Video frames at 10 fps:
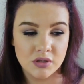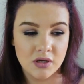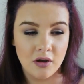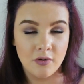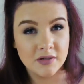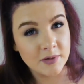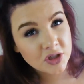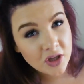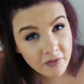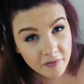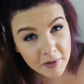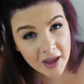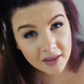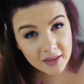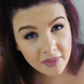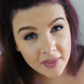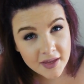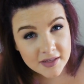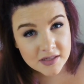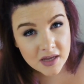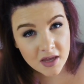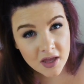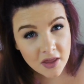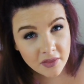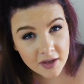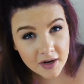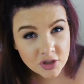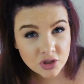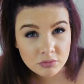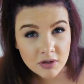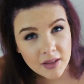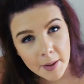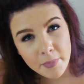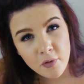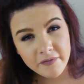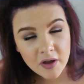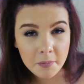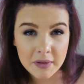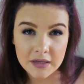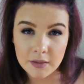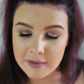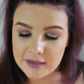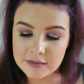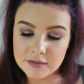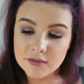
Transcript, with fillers: So especially if I have my hair like this, then I just want to like poof it up a little bit.